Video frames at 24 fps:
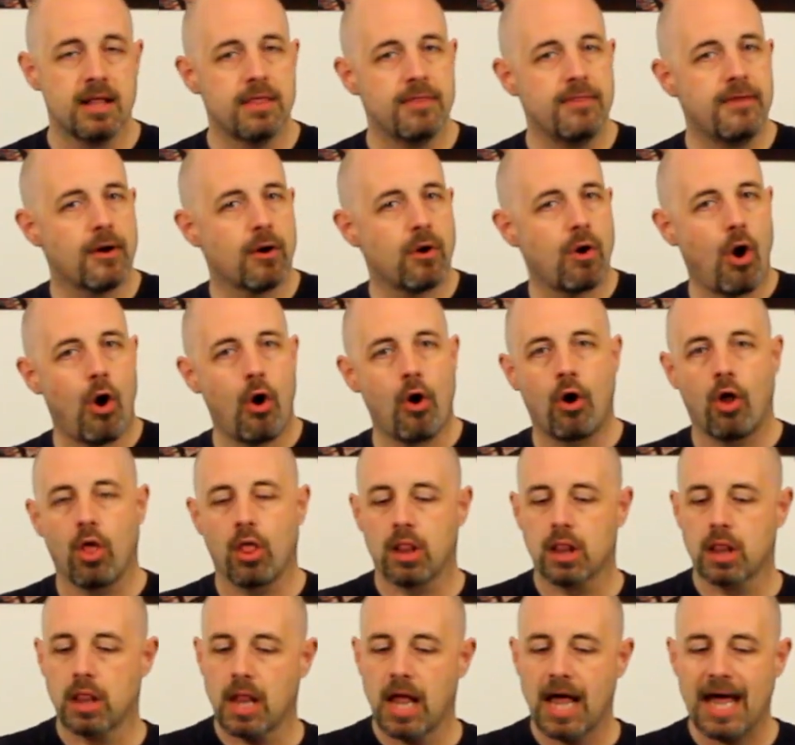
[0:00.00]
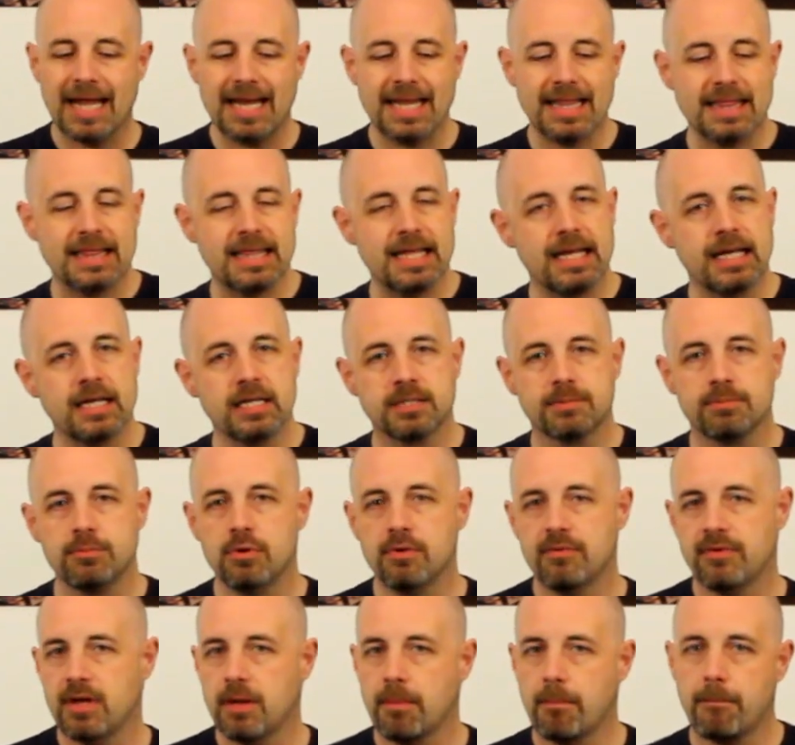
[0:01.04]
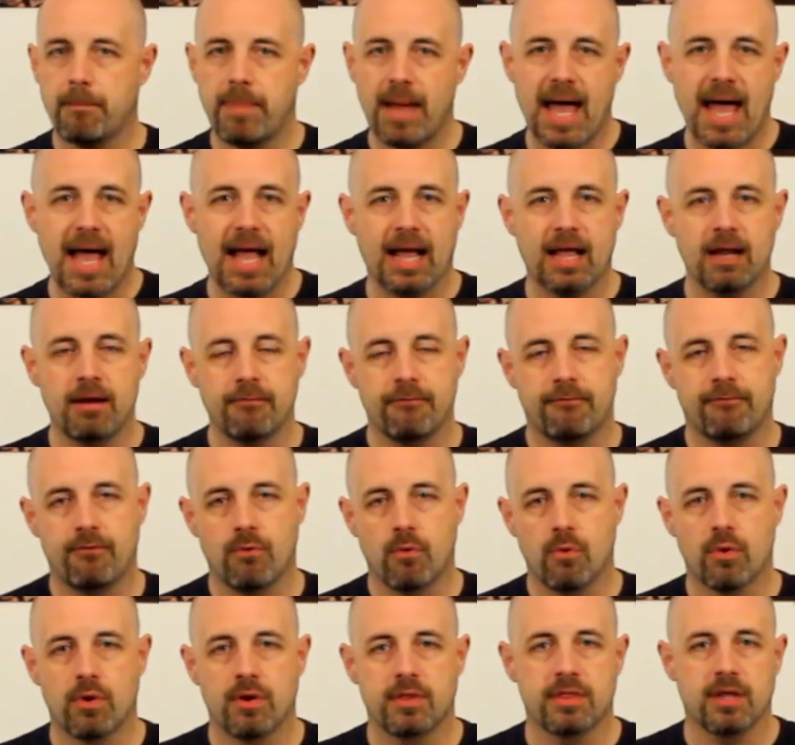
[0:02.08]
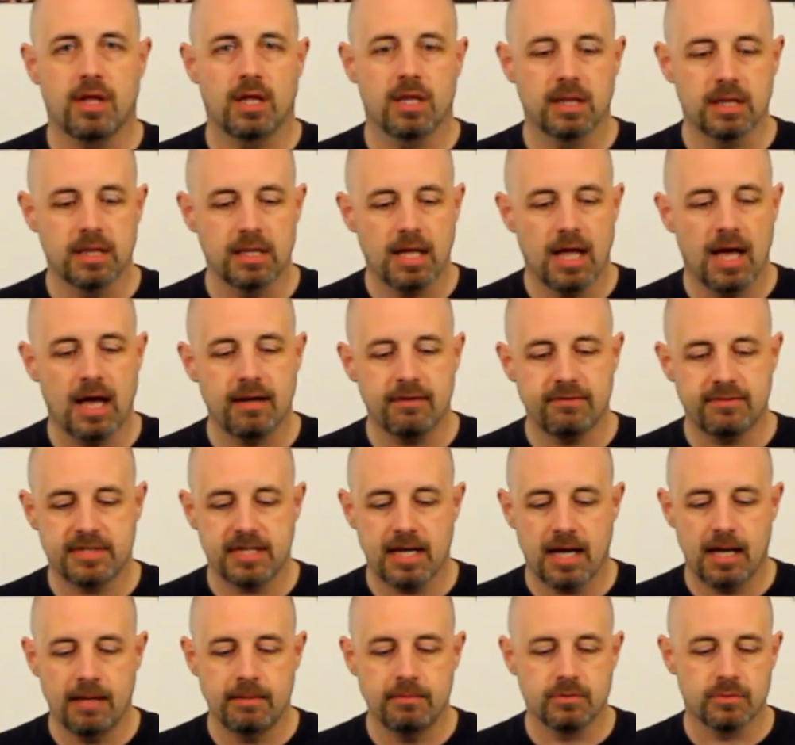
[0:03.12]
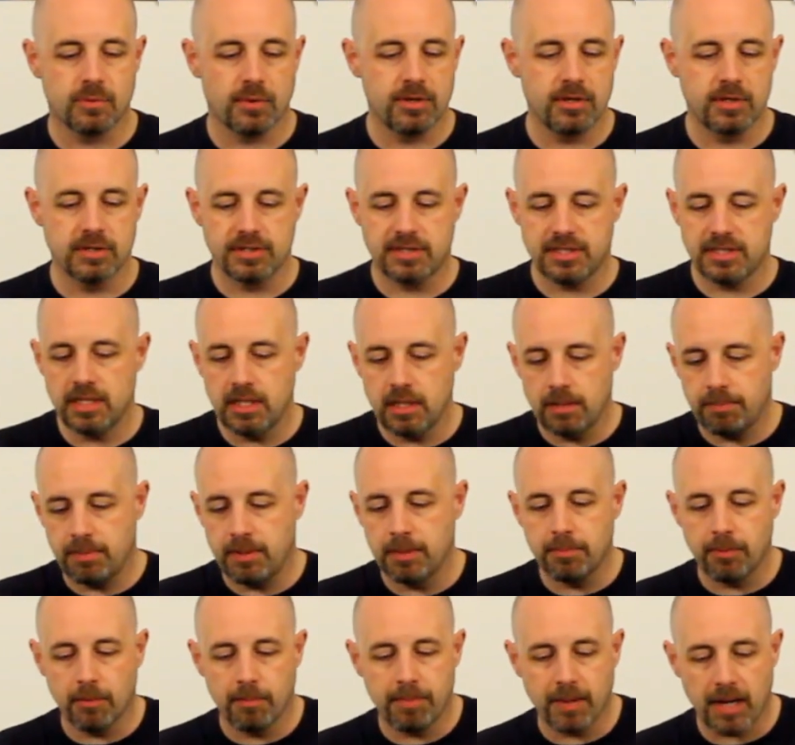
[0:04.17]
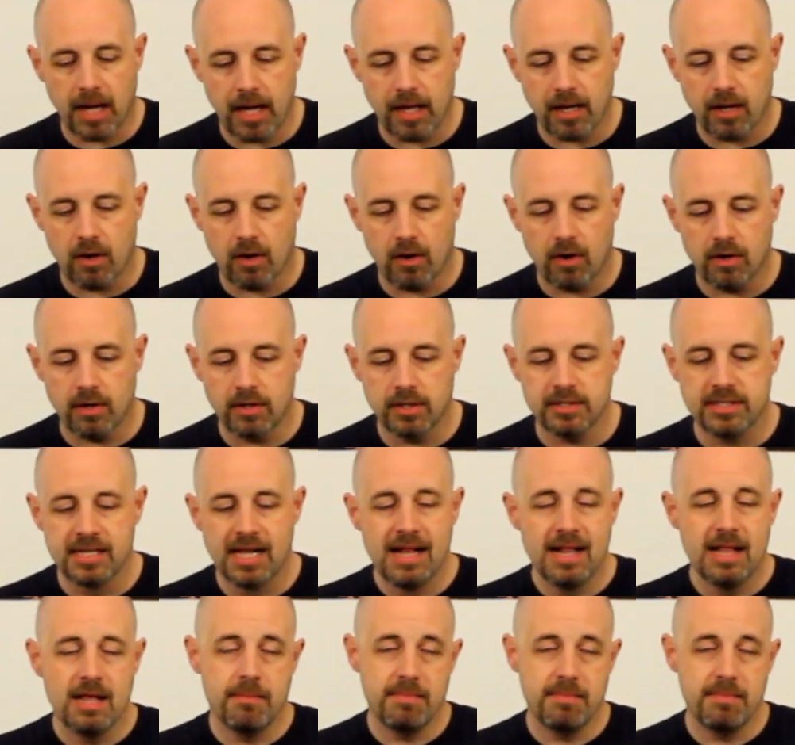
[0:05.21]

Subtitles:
There are a lot of things moving back and forth, a lot of times where you're seeing people buy cards,